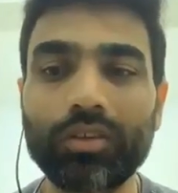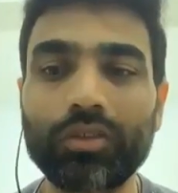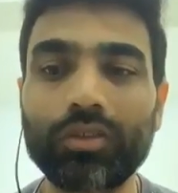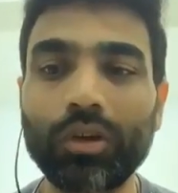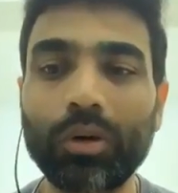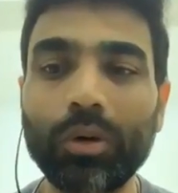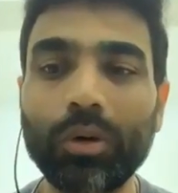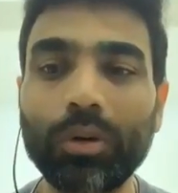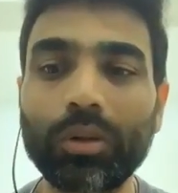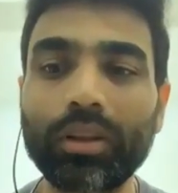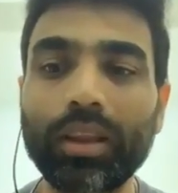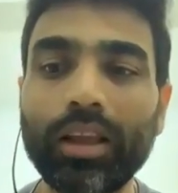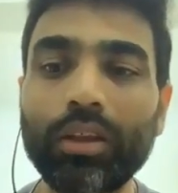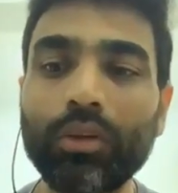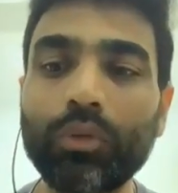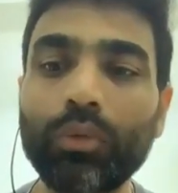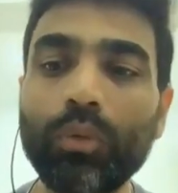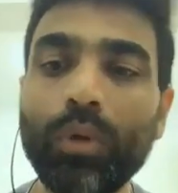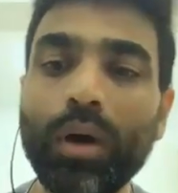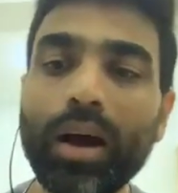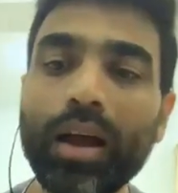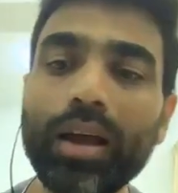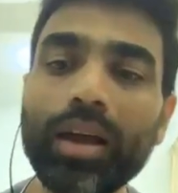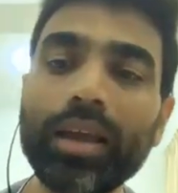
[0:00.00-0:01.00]
So
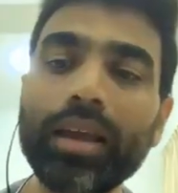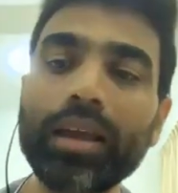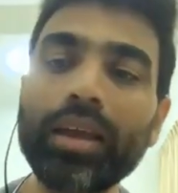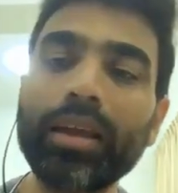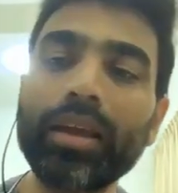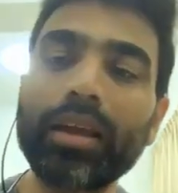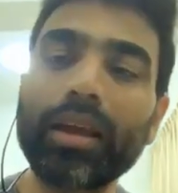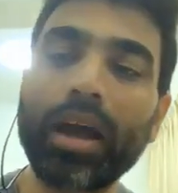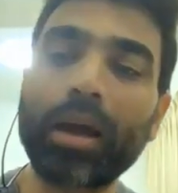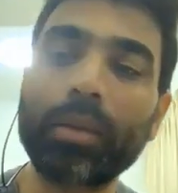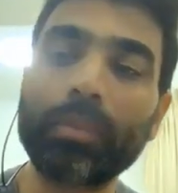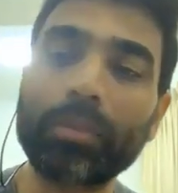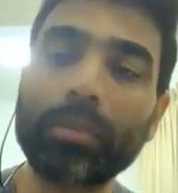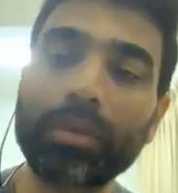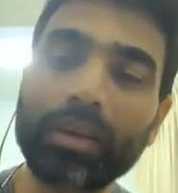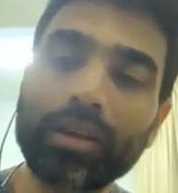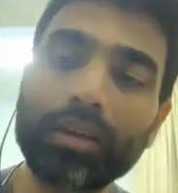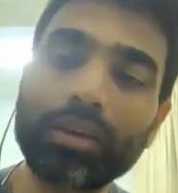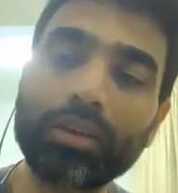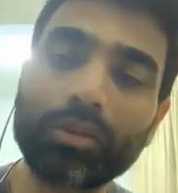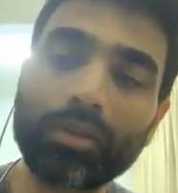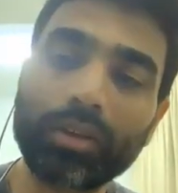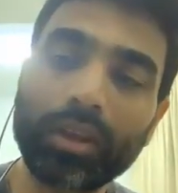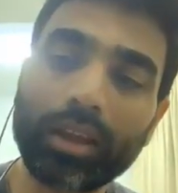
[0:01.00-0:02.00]
that's why I'm
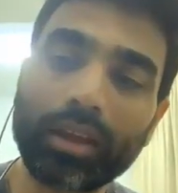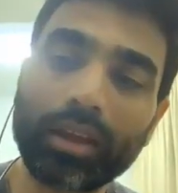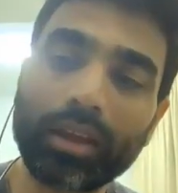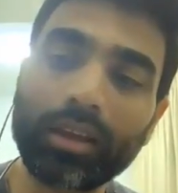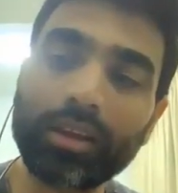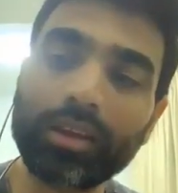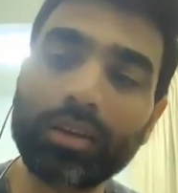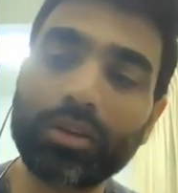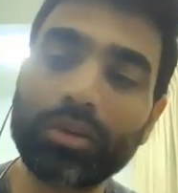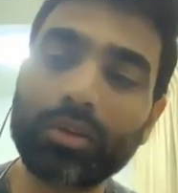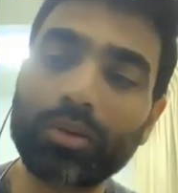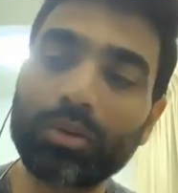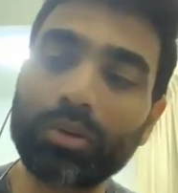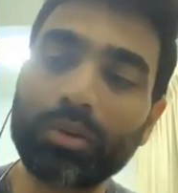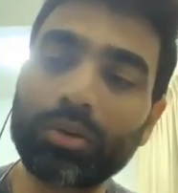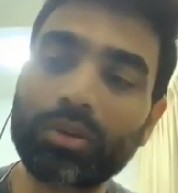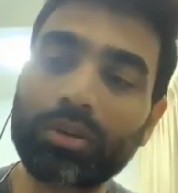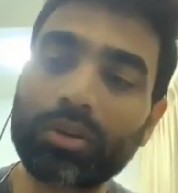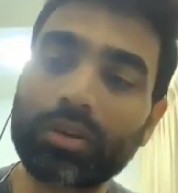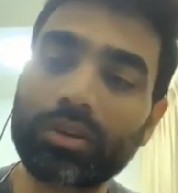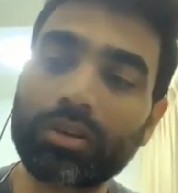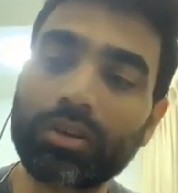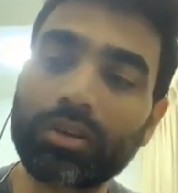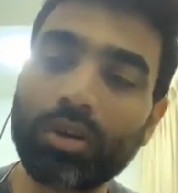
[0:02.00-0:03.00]
here today
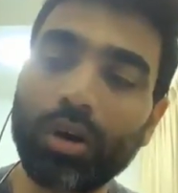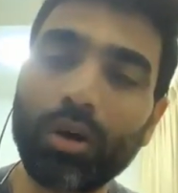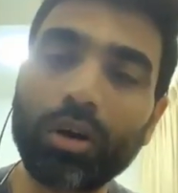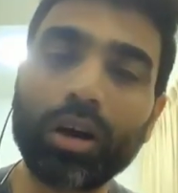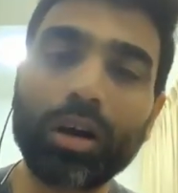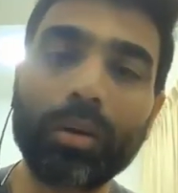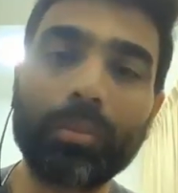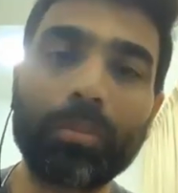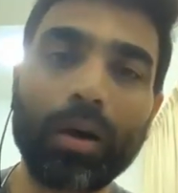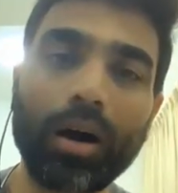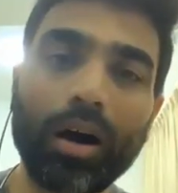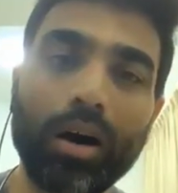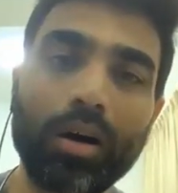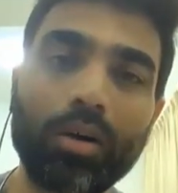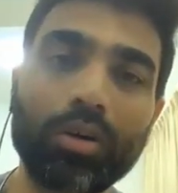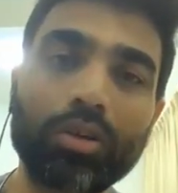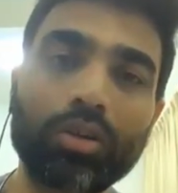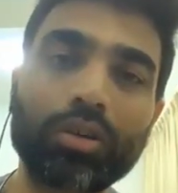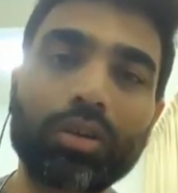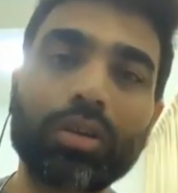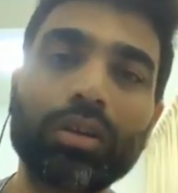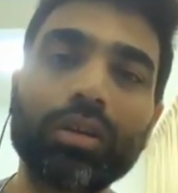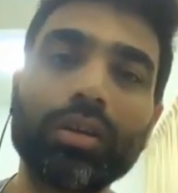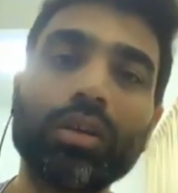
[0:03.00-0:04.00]
to talk
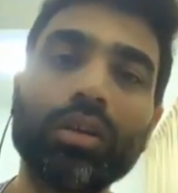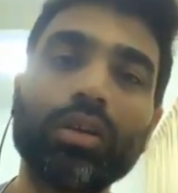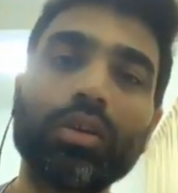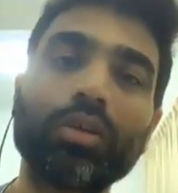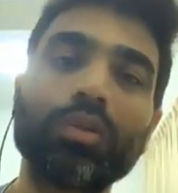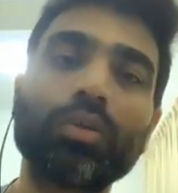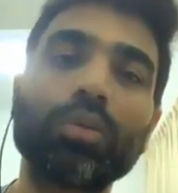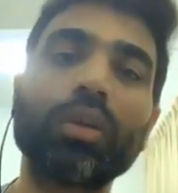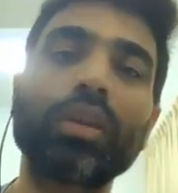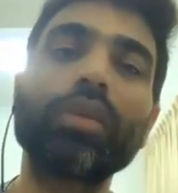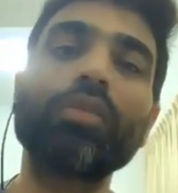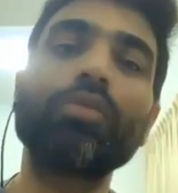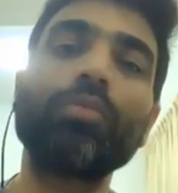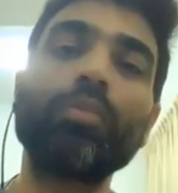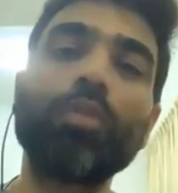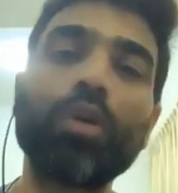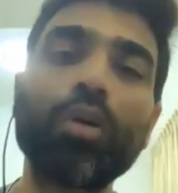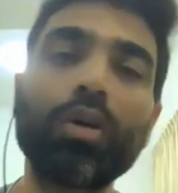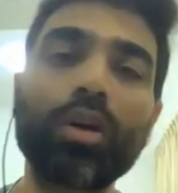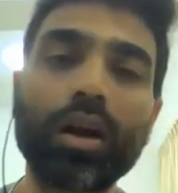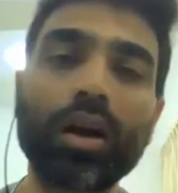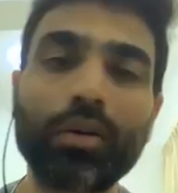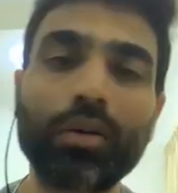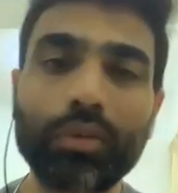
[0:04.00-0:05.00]
about, to give
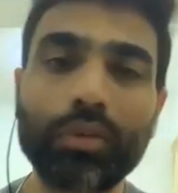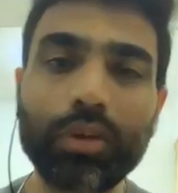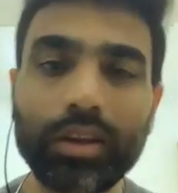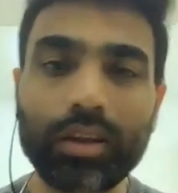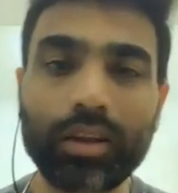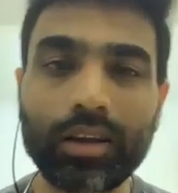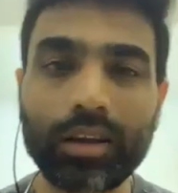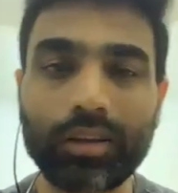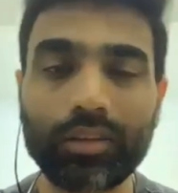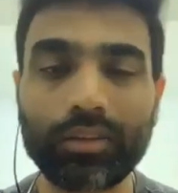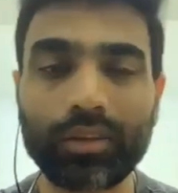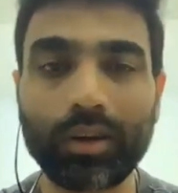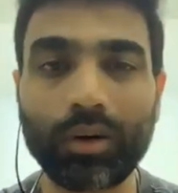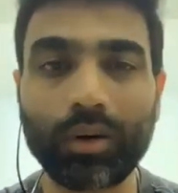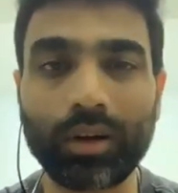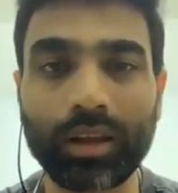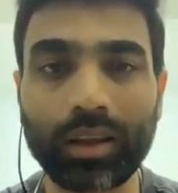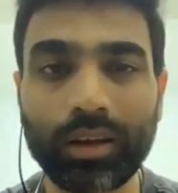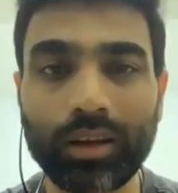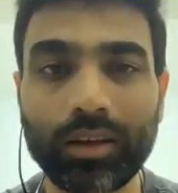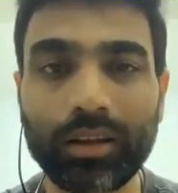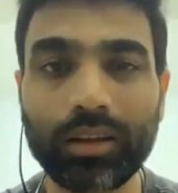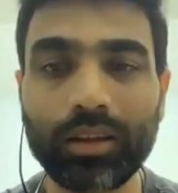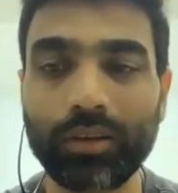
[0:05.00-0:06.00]
more awareness
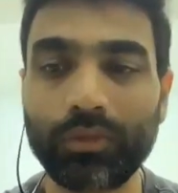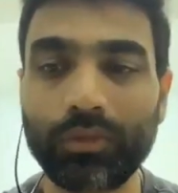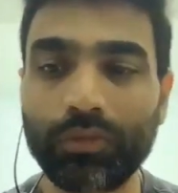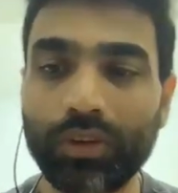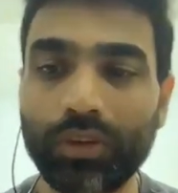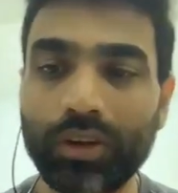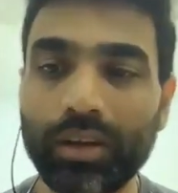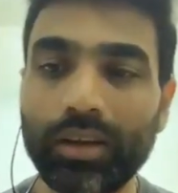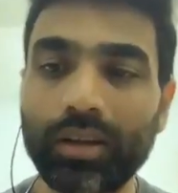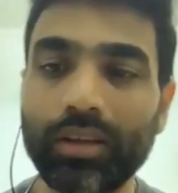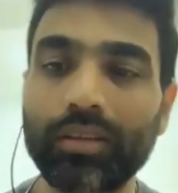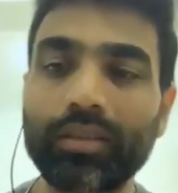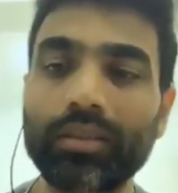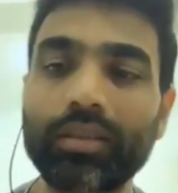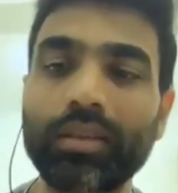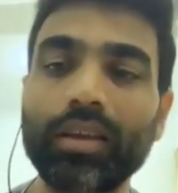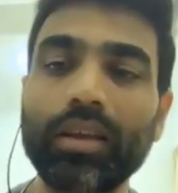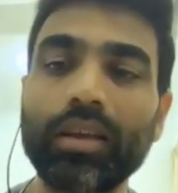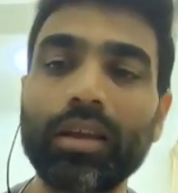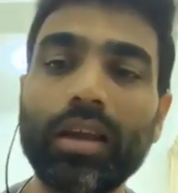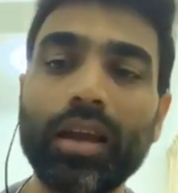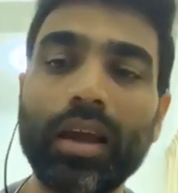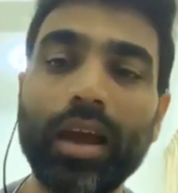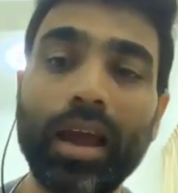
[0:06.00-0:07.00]
in the fitness.
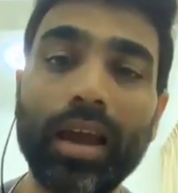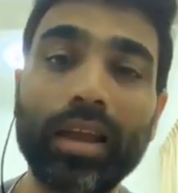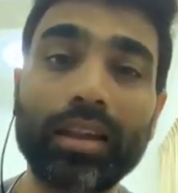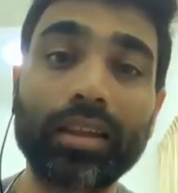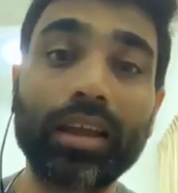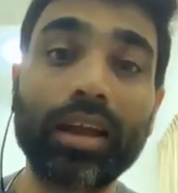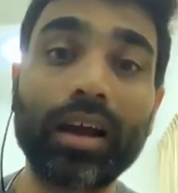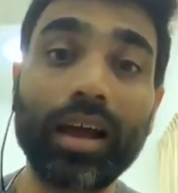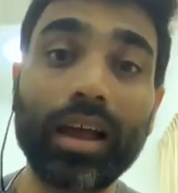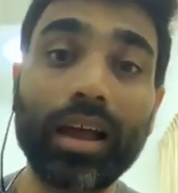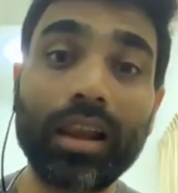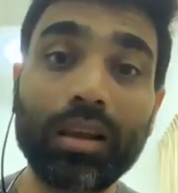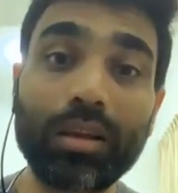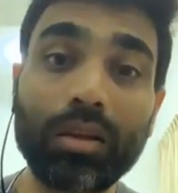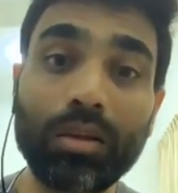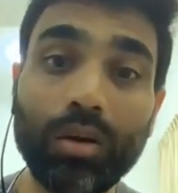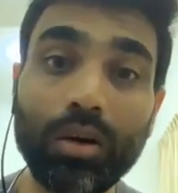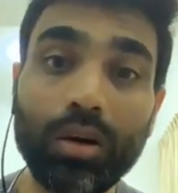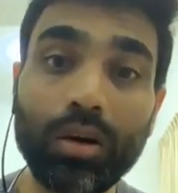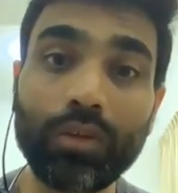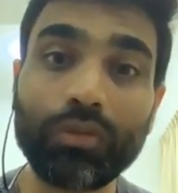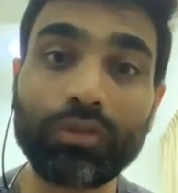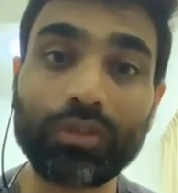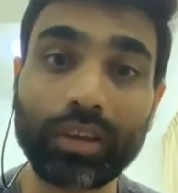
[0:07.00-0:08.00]
And there are a
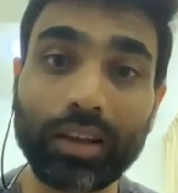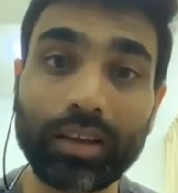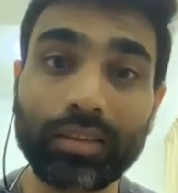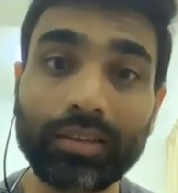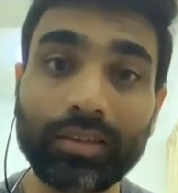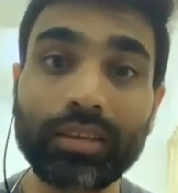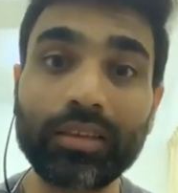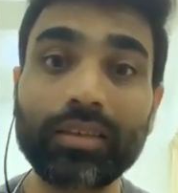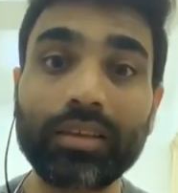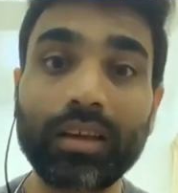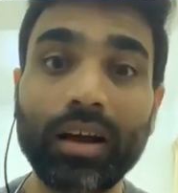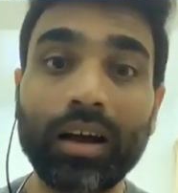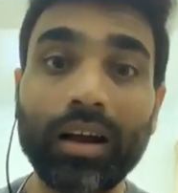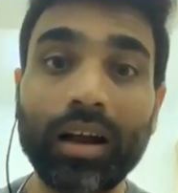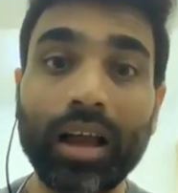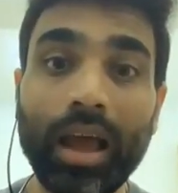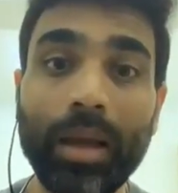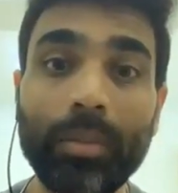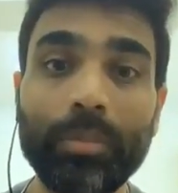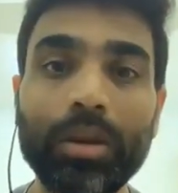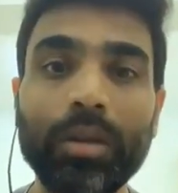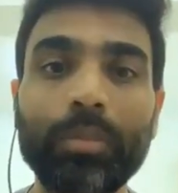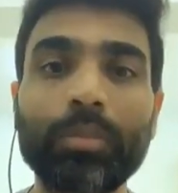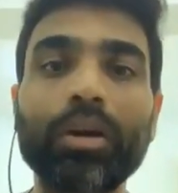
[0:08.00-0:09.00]
lot of changes are
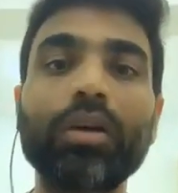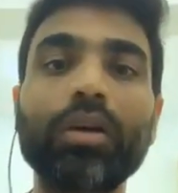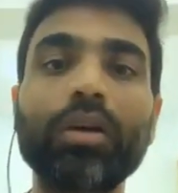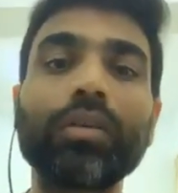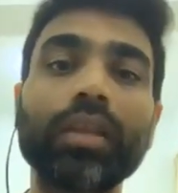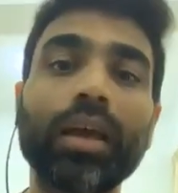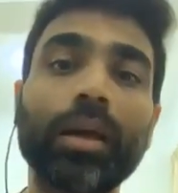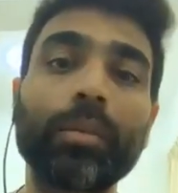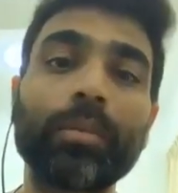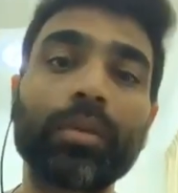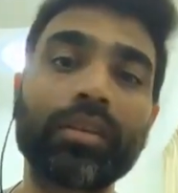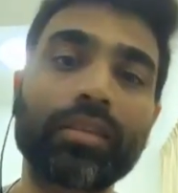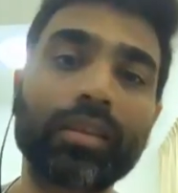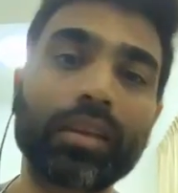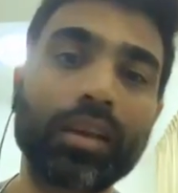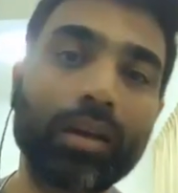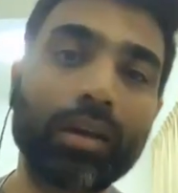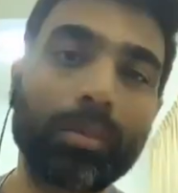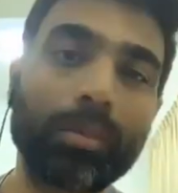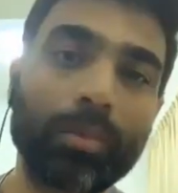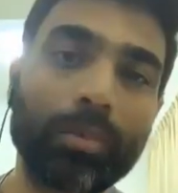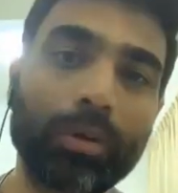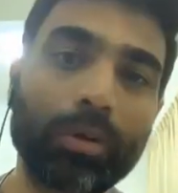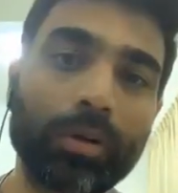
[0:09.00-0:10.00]
happening because I'm in
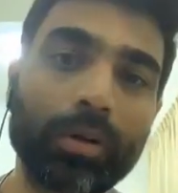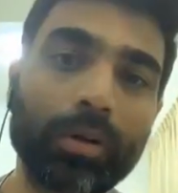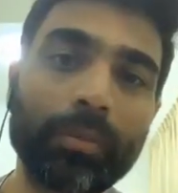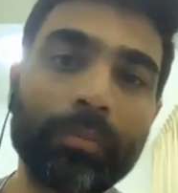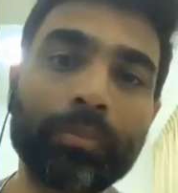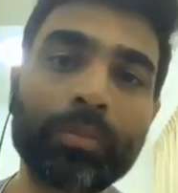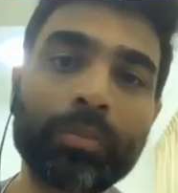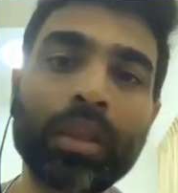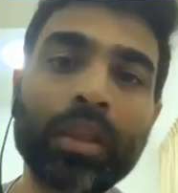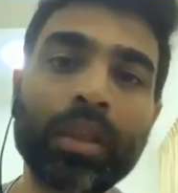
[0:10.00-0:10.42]
Singapore.